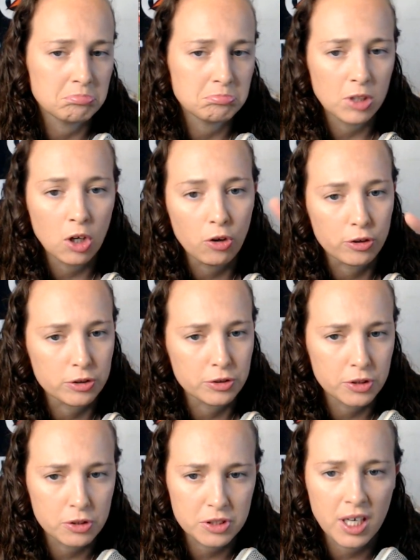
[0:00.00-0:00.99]
oh,
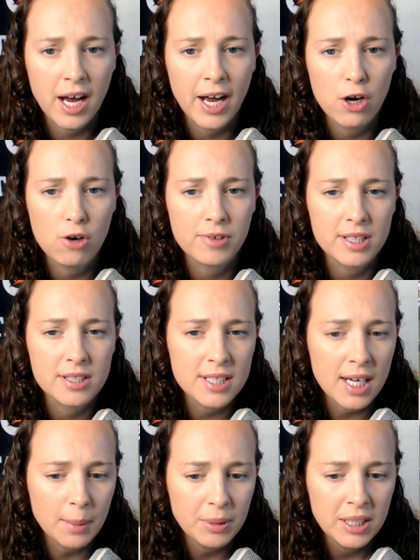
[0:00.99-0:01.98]
there's a guy over the
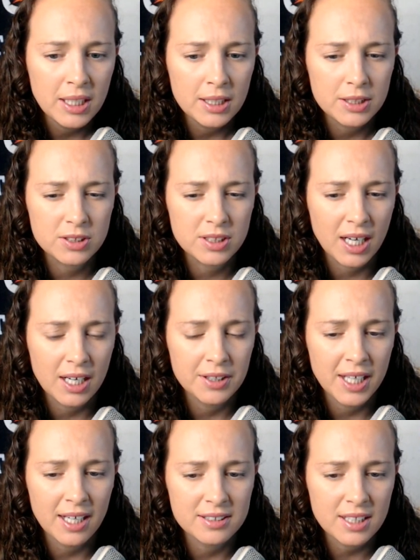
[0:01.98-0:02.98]
top. There's a guy on the
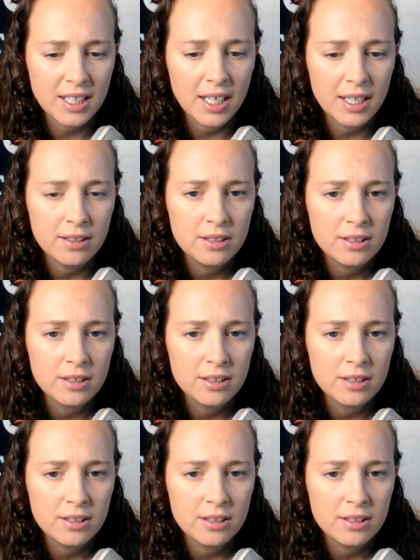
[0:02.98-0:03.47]
outside.